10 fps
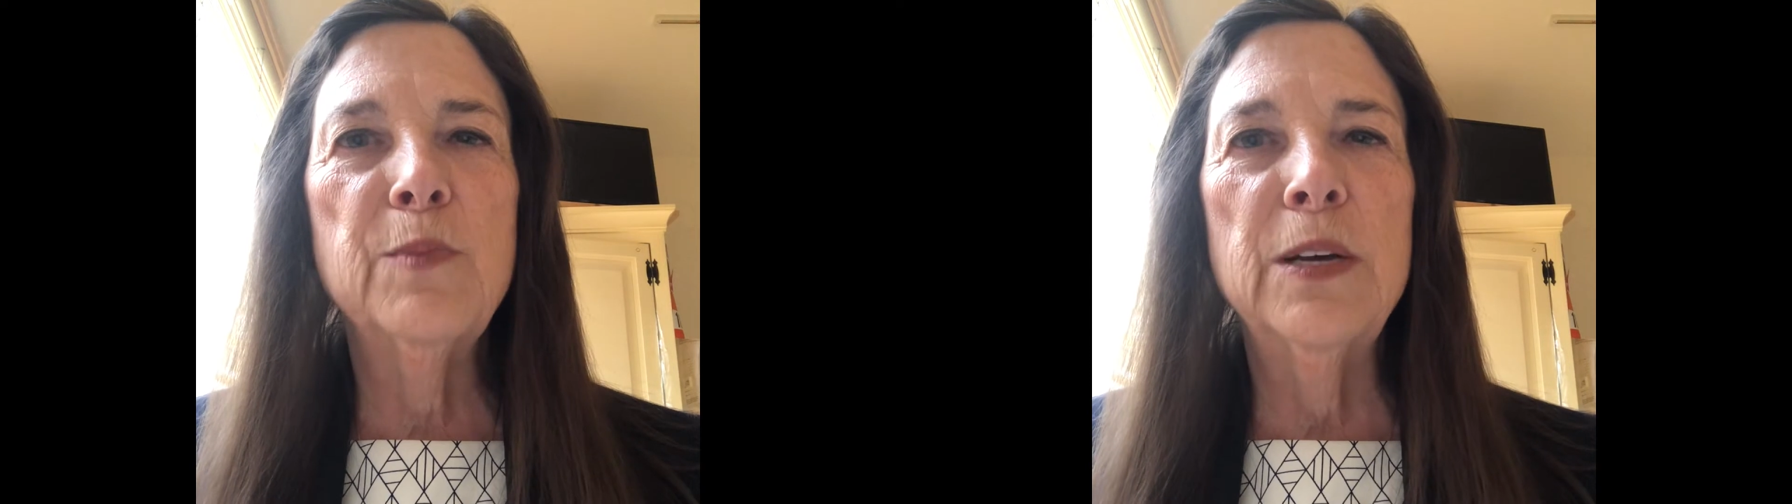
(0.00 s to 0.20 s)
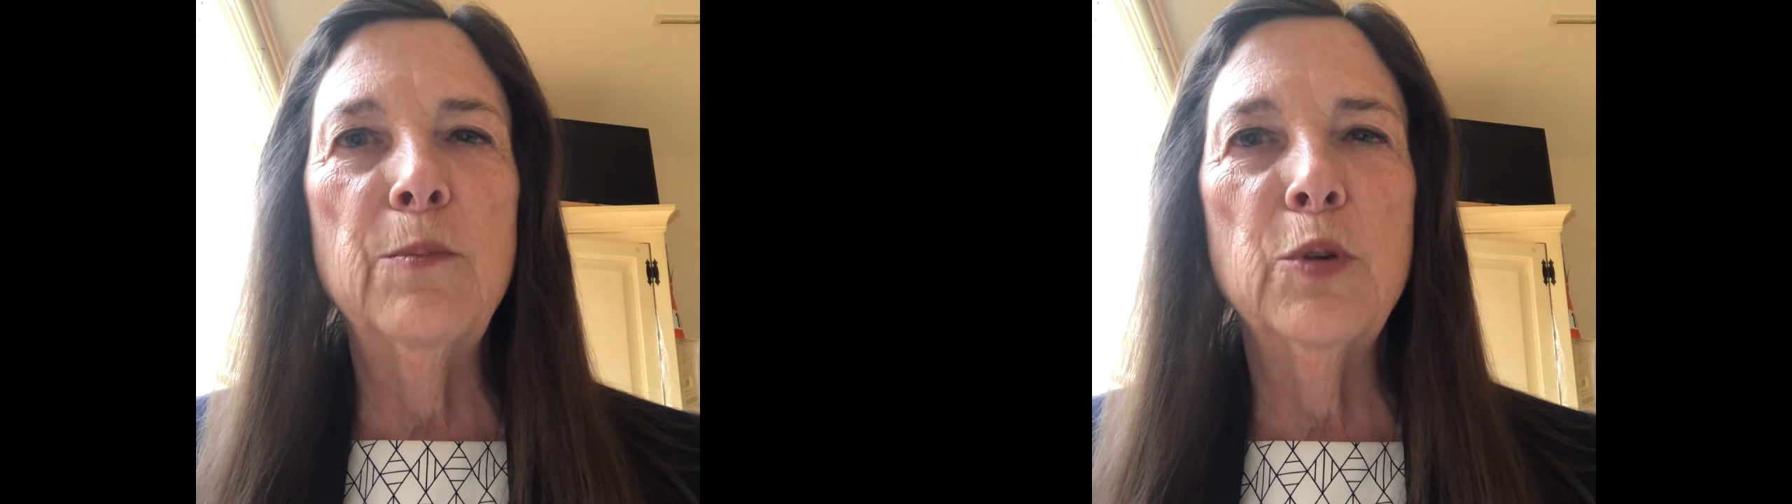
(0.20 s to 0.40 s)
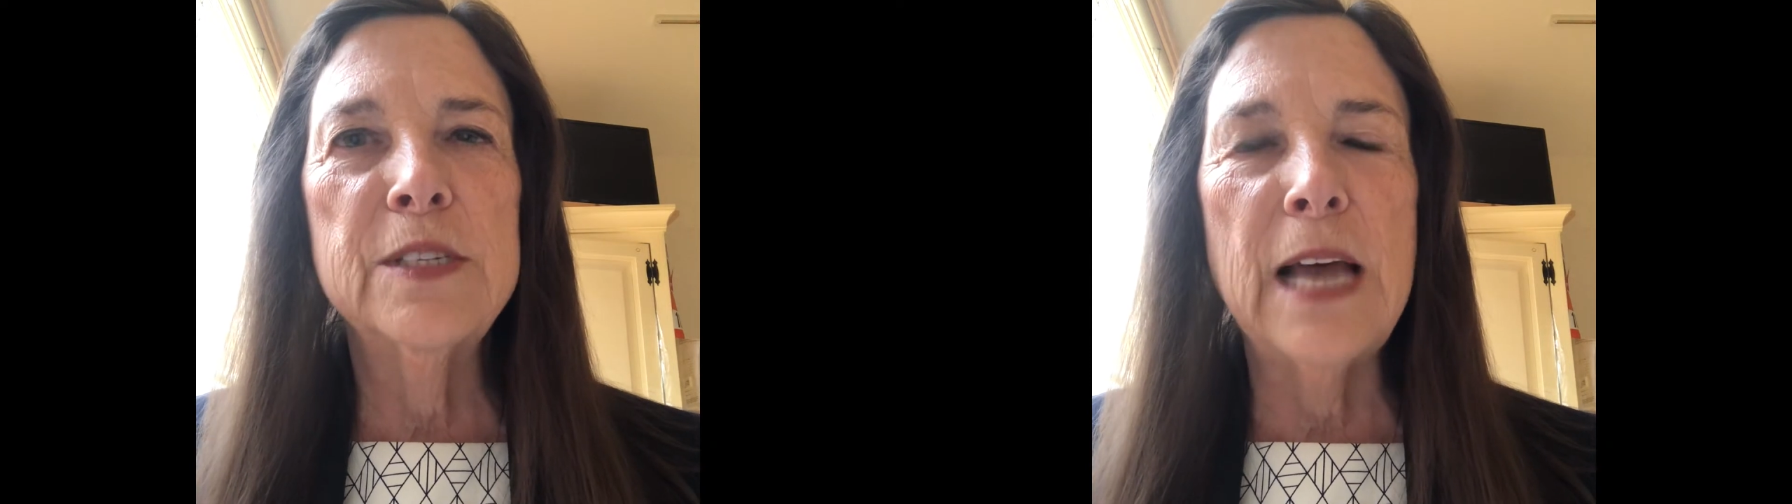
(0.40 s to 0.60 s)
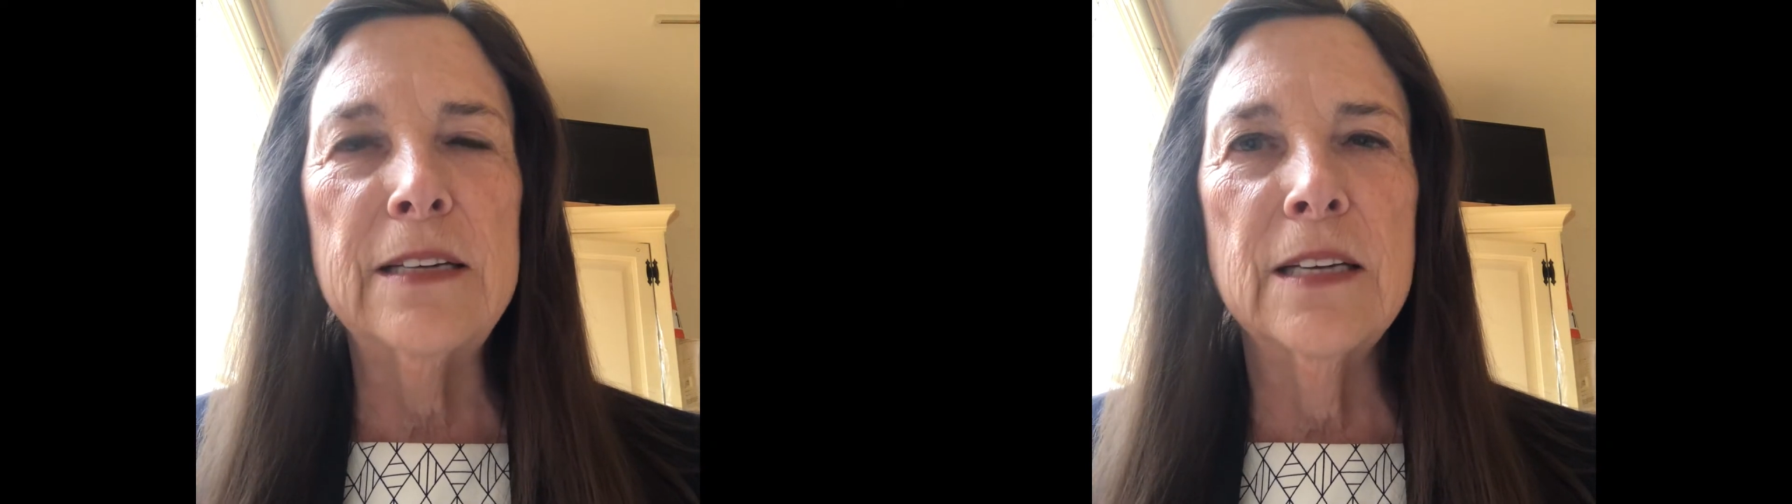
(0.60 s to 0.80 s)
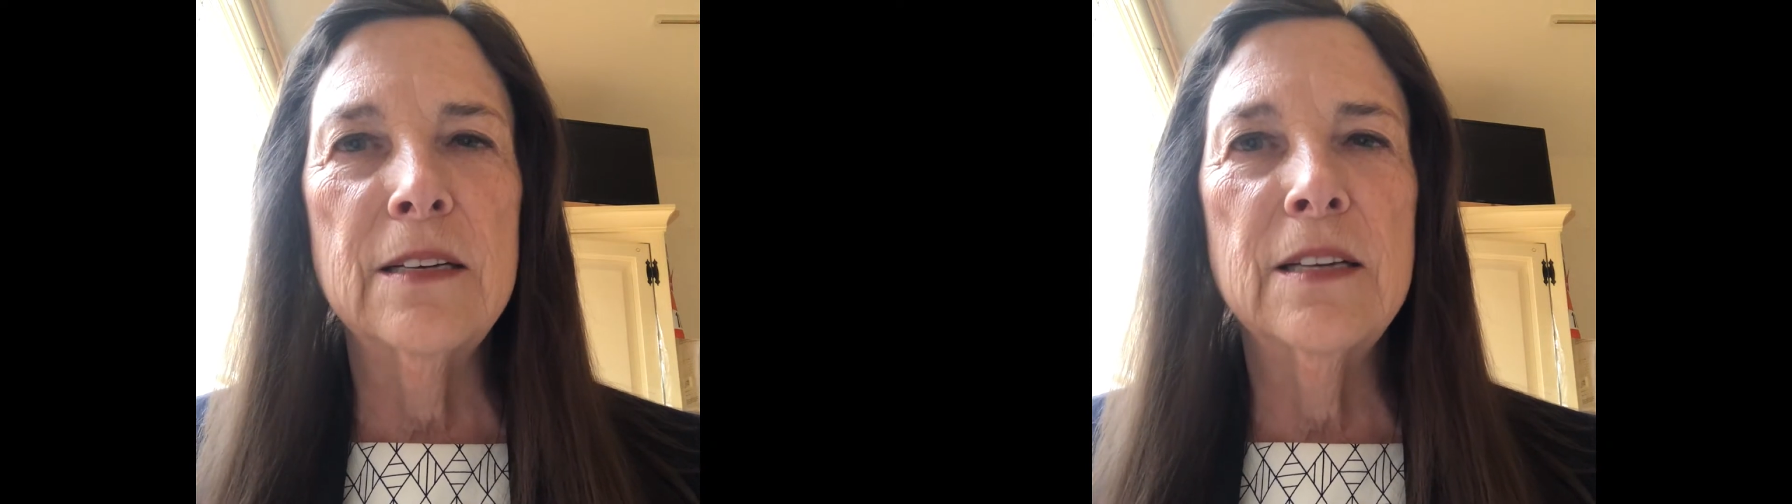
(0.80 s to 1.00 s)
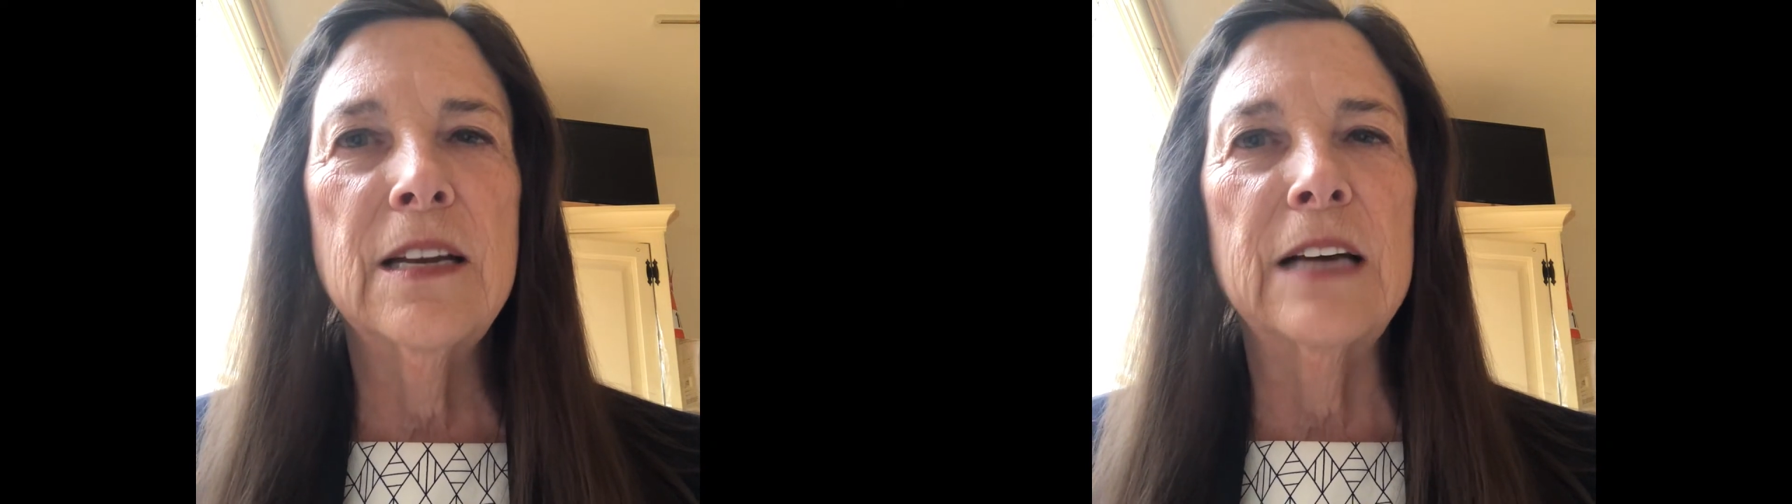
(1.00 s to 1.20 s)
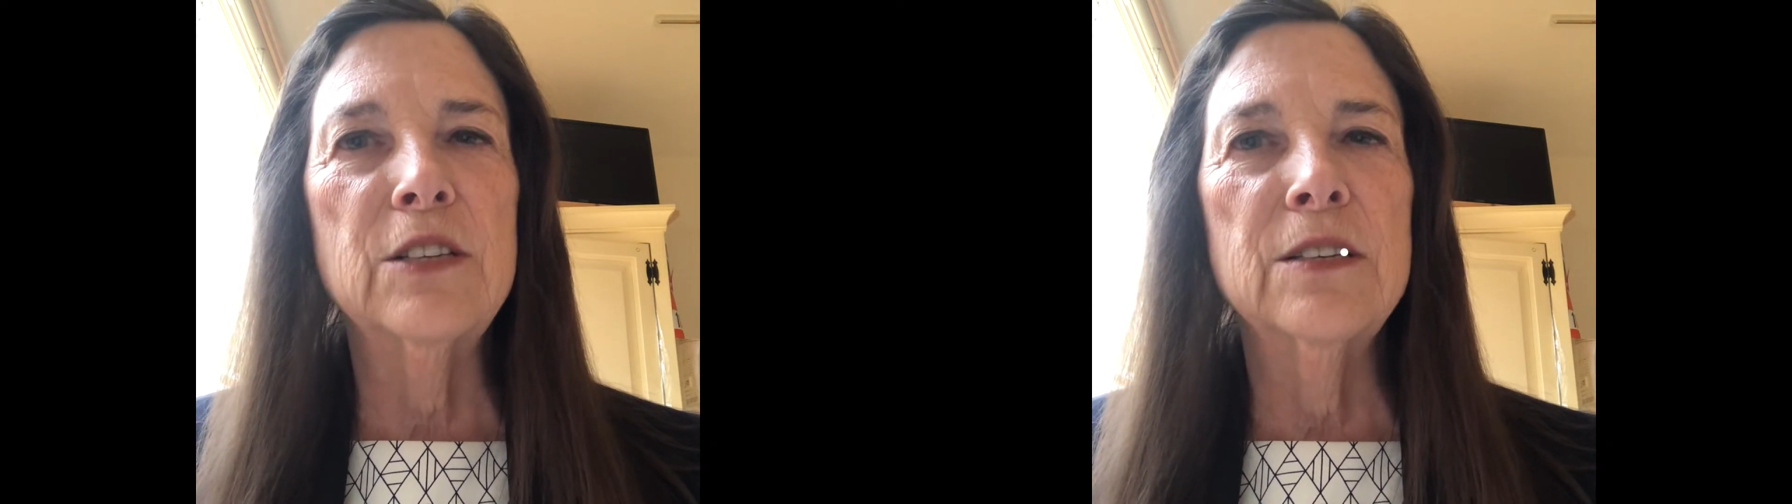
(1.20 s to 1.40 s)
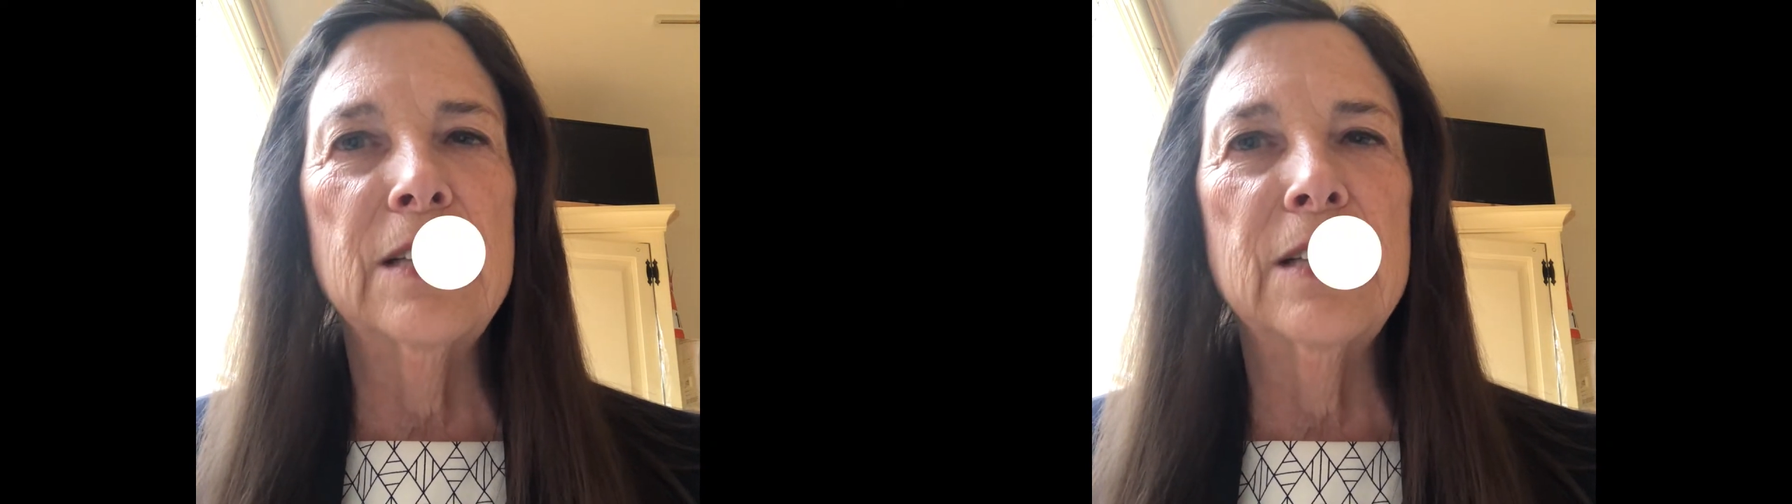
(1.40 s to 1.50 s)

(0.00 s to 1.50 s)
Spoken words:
being presented to Dr.